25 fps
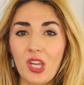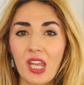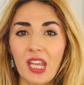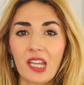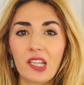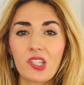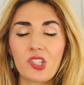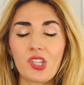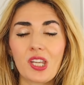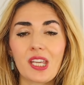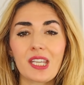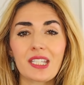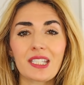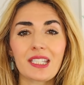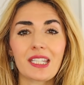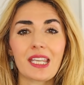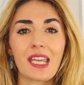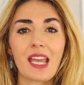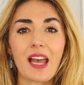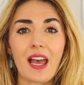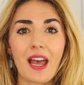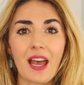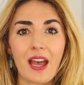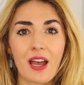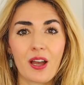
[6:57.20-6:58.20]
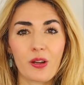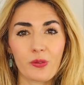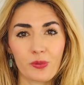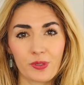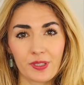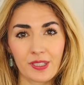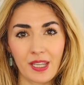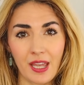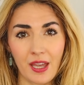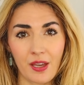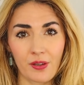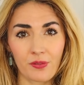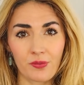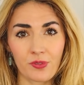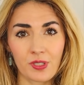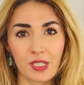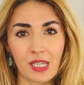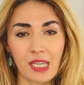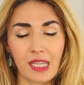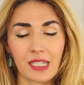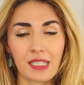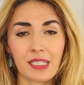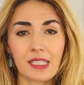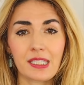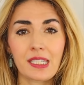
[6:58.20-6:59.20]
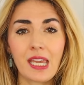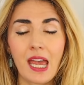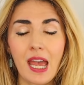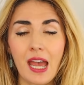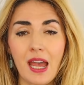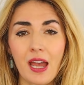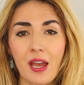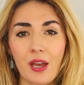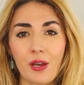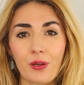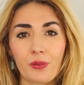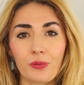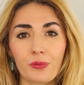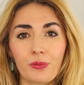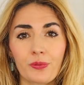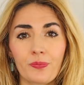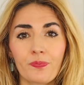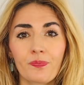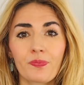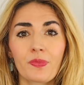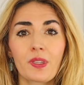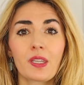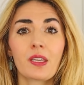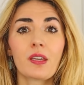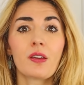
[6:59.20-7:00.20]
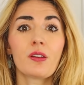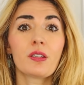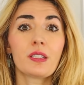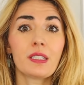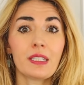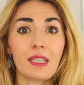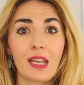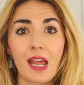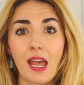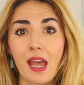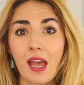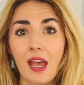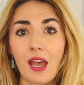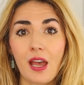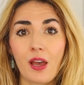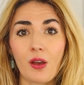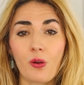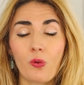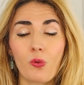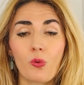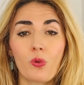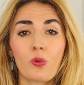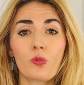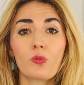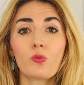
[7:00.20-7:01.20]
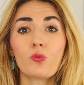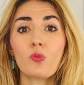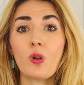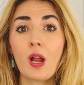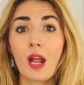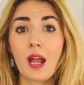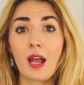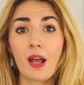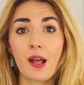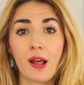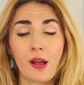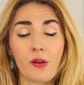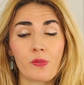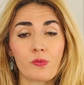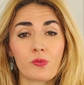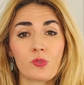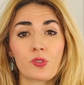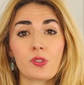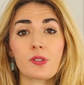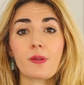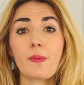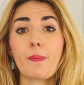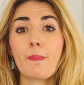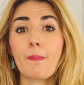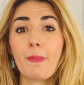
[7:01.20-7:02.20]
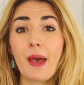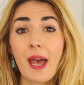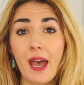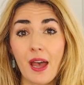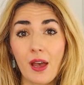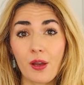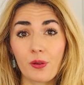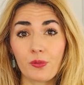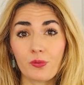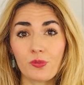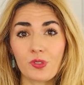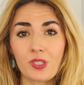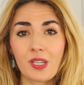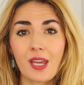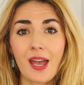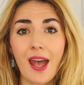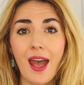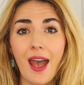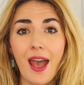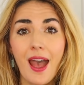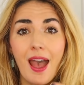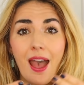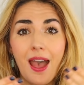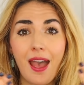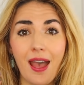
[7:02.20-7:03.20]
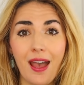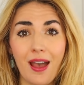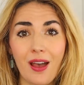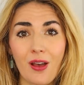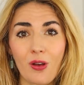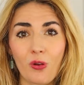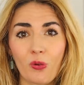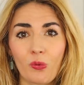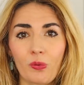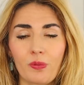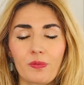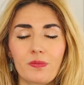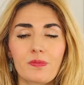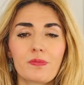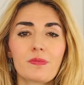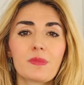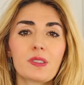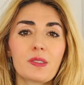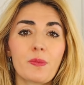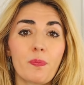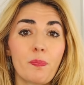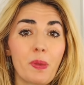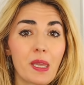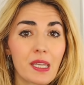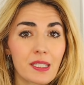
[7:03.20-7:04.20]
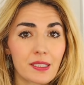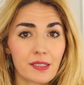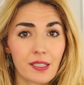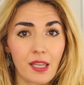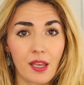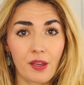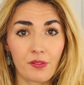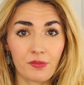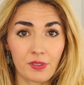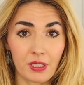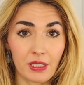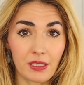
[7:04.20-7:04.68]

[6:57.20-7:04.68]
change is the ow sound in town, now, round, mound, ow. It's a big sound